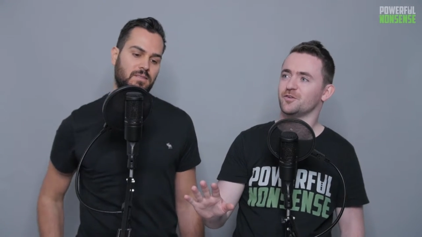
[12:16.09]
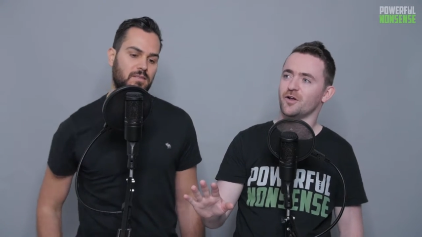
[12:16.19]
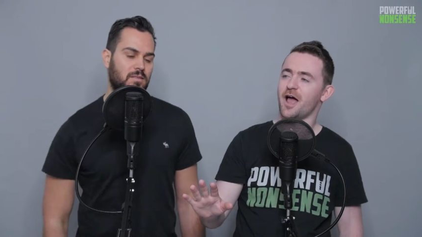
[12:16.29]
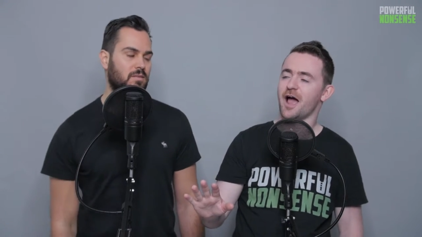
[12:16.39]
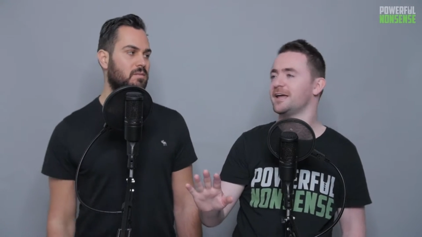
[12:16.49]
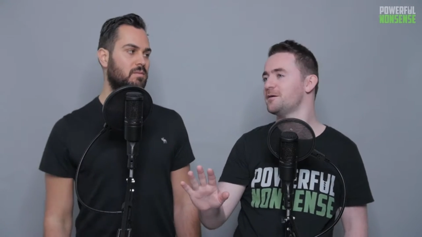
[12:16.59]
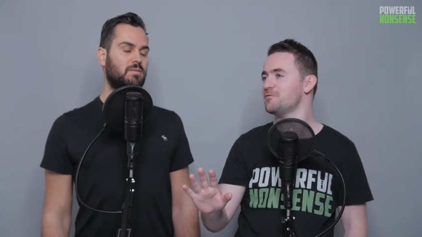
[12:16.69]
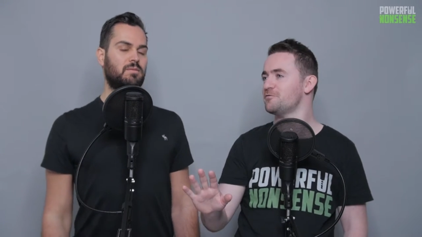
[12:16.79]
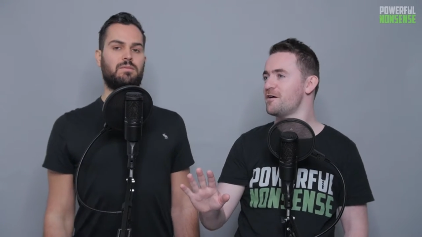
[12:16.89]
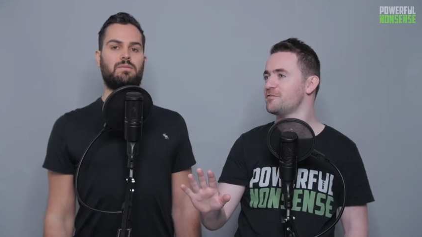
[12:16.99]
Speaker 1: She's like, I get up
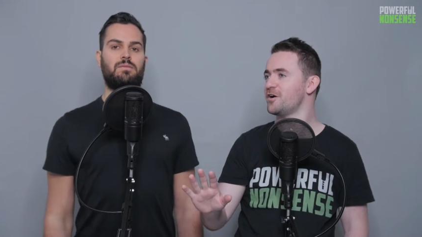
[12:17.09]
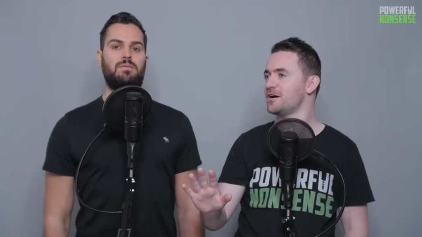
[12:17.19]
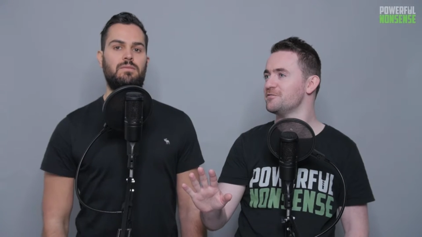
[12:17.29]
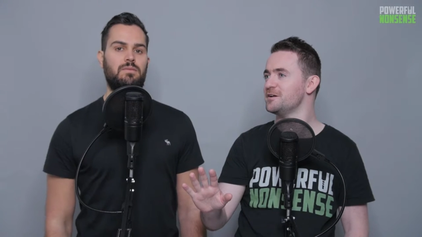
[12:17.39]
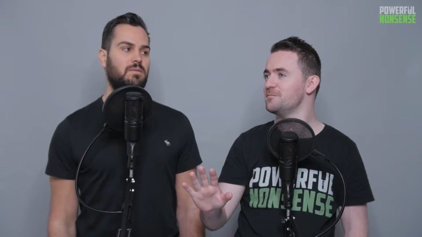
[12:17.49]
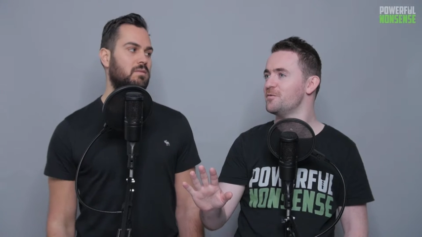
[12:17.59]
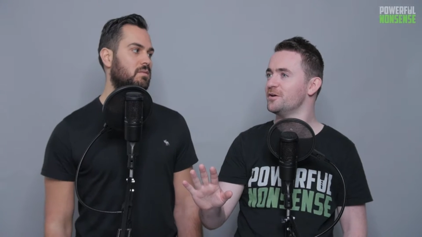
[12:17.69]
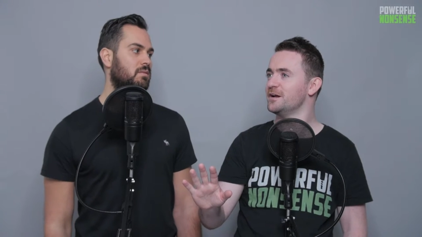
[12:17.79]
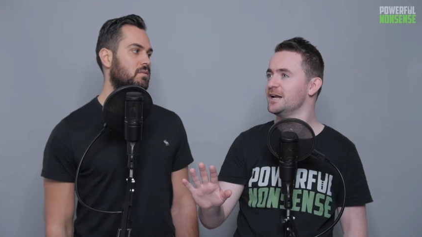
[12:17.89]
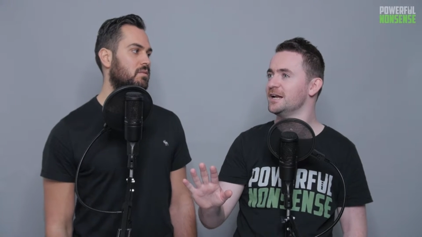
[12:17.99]
at 5 o'clock every
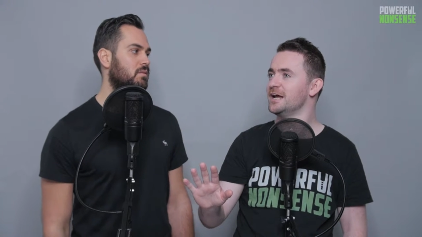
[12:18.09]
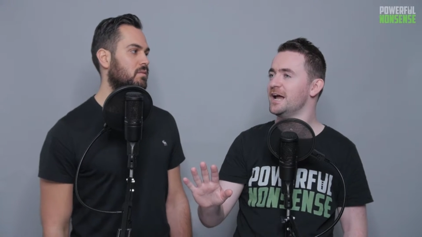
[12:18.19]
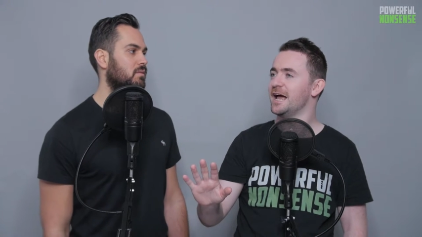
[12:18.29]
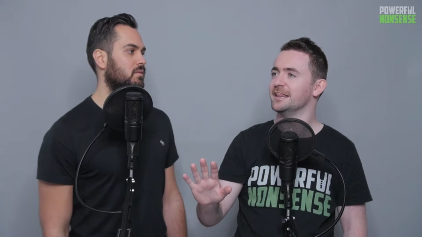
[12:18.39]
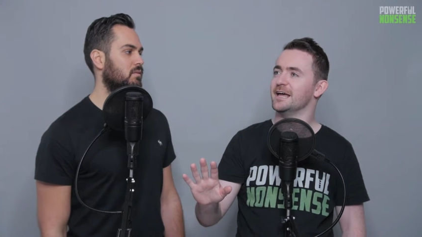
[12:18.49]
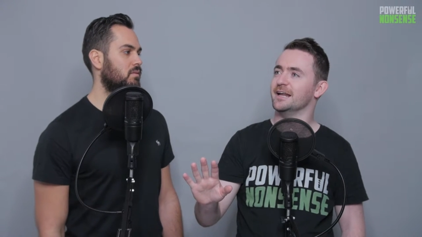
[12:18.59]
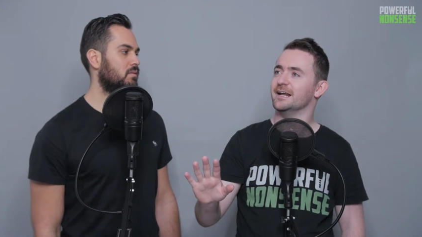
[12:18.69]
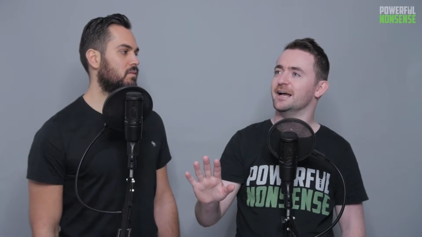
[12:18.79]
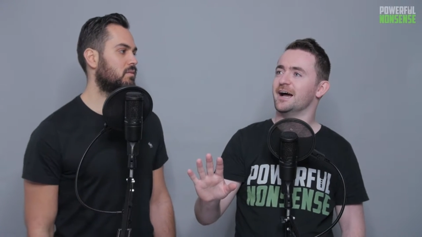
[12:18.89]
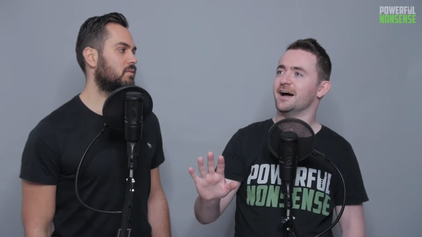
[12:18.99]
morning, and
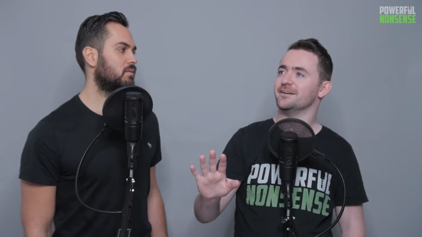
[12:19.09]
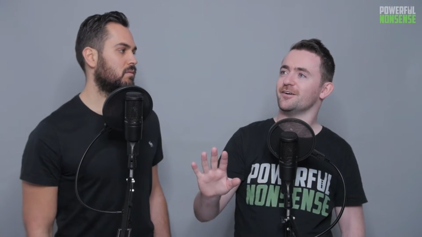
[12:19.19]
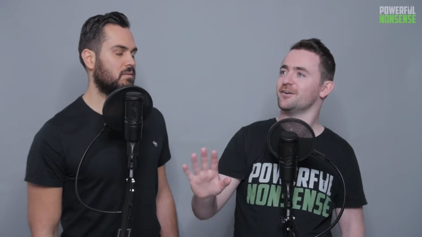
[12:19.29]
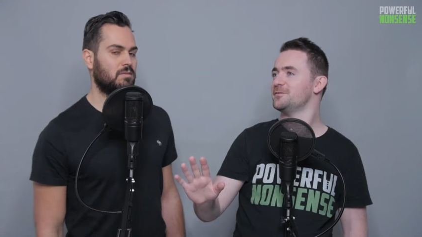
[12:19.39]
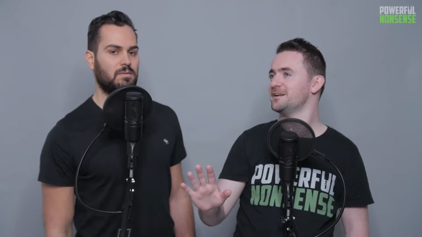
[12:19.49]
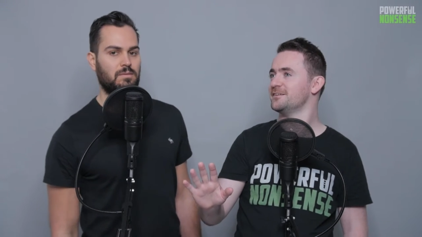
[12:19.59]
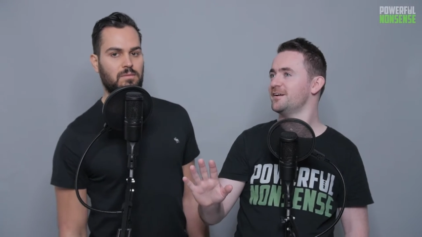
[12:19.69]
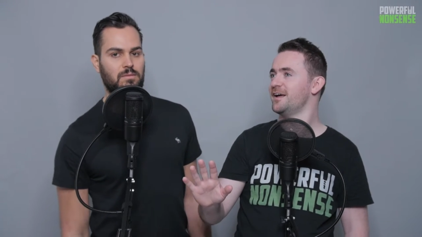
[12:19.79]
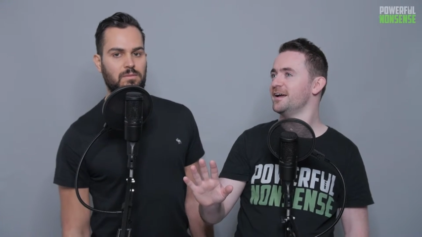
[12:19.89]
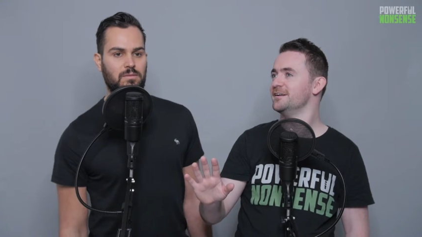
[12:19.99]
then I don't go to bed till
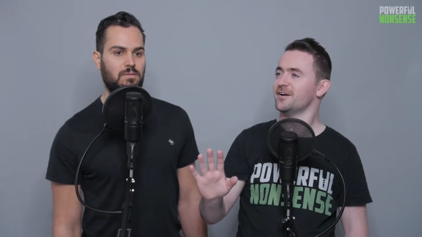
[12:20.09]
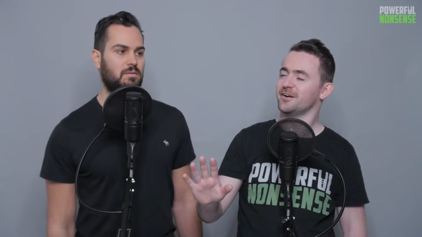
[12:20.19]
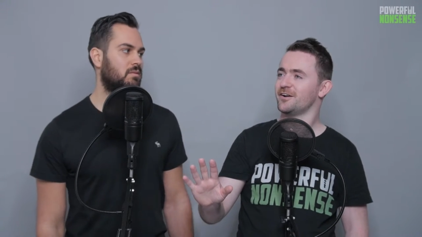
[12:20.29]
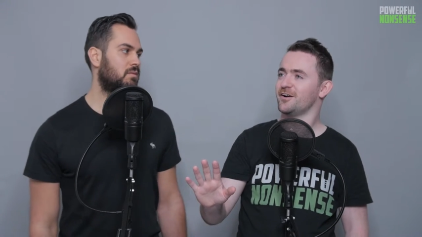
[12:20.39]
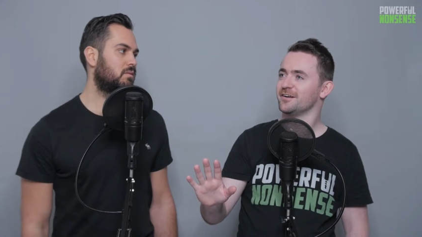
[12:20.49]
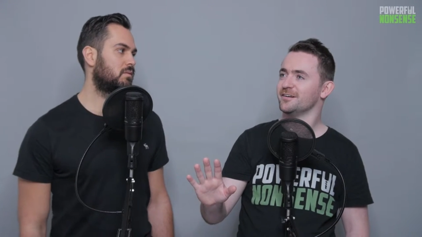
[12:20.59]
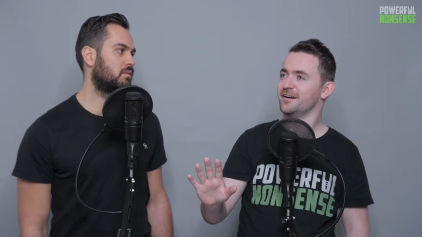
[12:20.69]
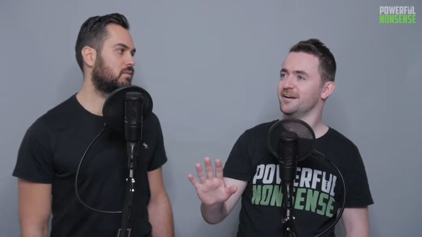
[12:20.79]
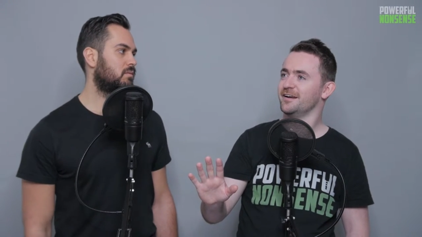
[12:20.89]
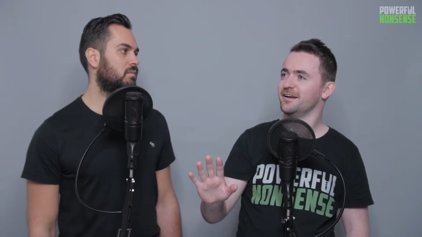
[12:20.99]
like 9 o'clock at
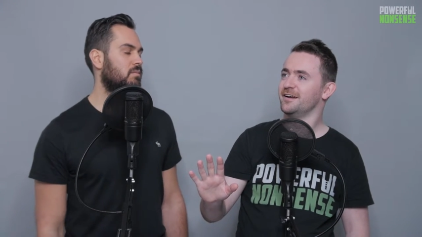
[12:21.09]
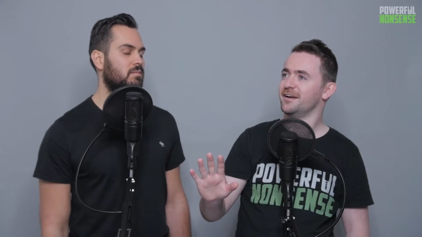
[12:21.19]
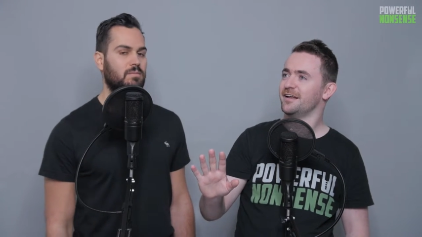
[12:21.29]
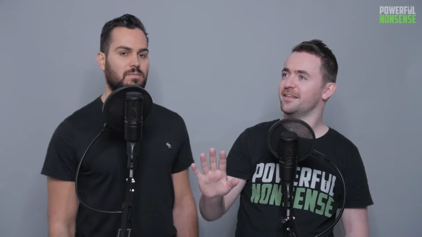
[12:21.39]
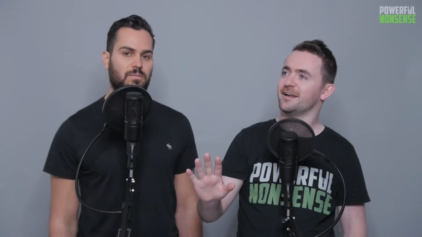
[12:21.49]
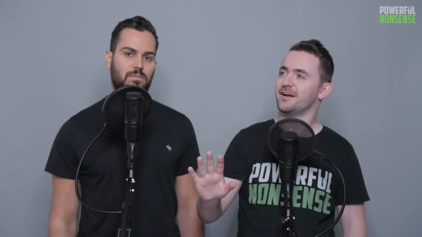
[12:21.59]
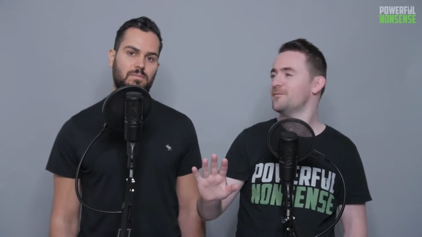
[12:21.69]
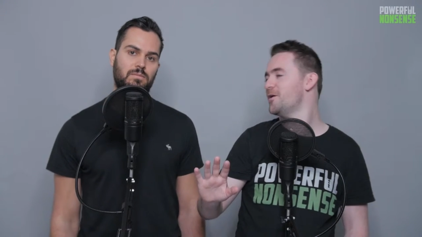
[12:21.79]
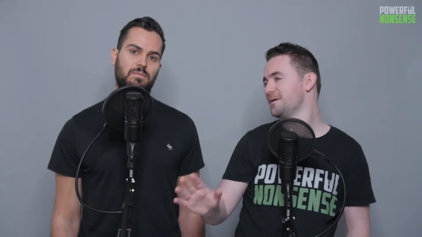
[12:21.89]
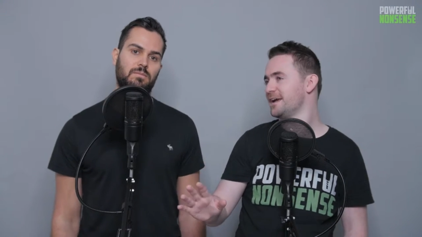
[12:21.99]
night, and then
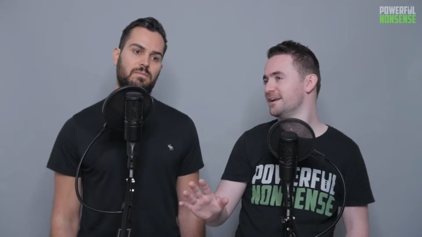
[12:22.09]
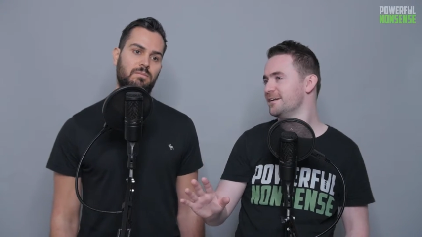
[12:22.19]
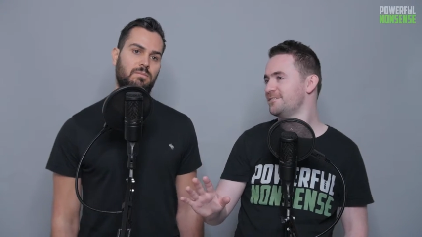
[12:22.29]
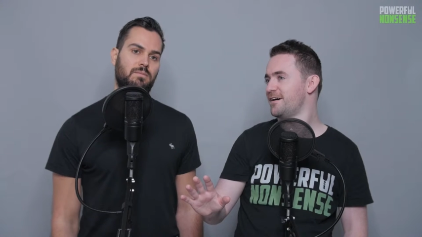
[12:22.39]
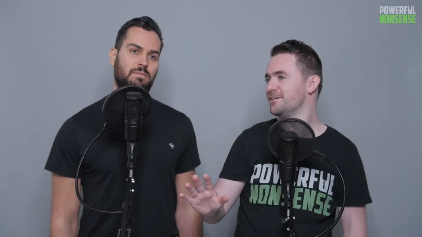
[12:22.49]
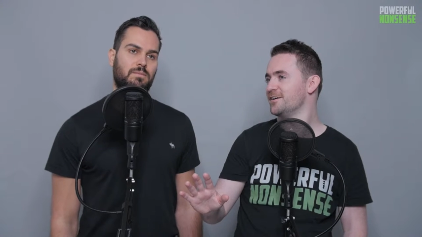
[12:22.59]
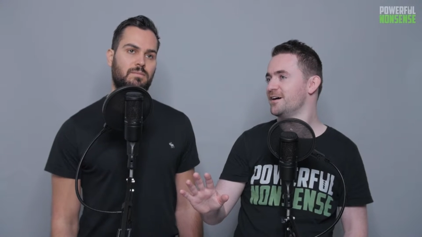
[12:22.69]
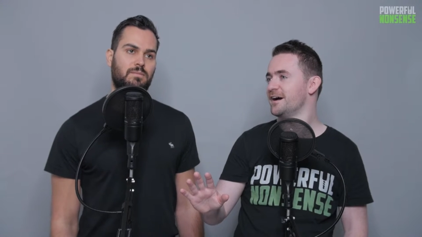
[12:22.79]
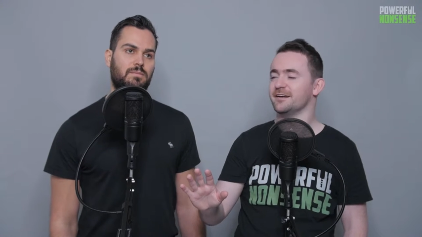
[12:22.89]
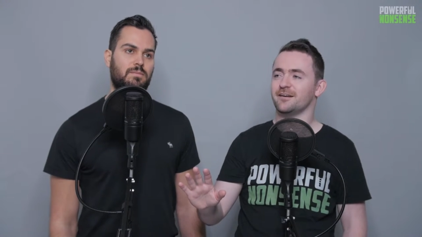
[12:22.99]
I'm up again at 5
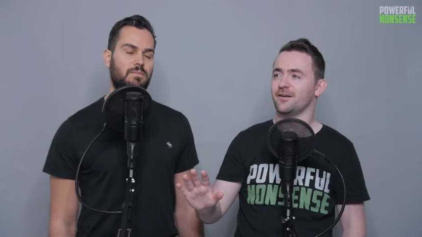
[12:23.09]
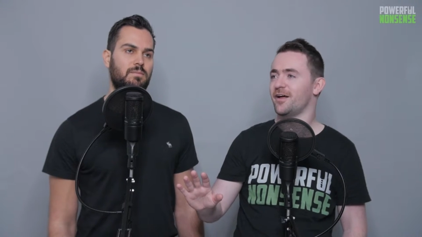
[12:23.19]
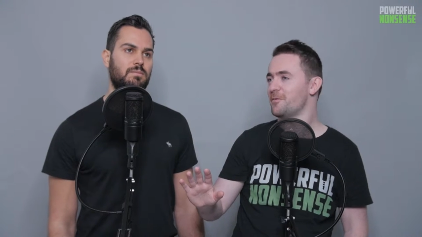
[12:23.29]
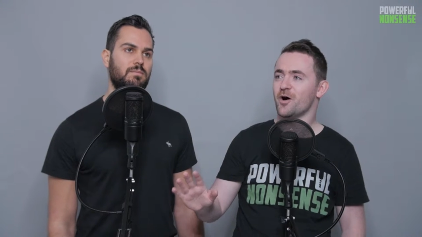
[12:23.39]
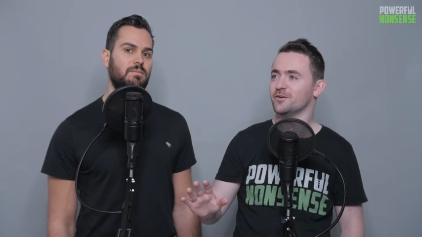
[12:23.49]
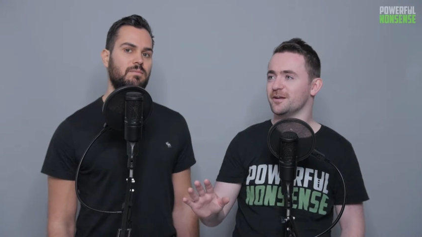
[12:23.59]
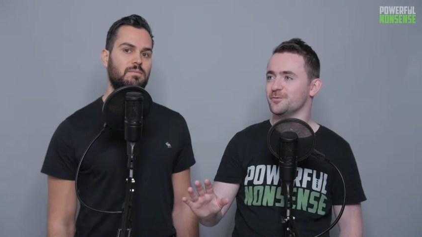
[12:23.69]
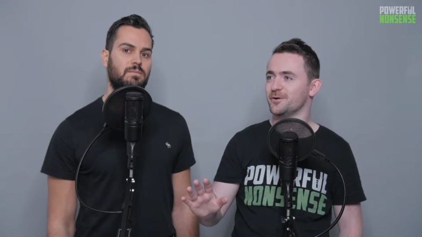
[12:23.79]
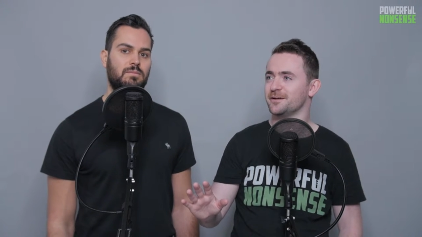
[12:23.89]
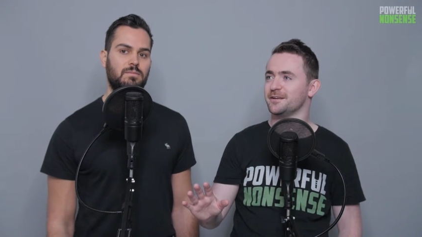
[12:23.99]
o'clock, and like my whole day's
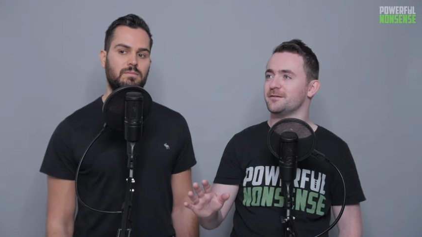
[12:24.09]
working.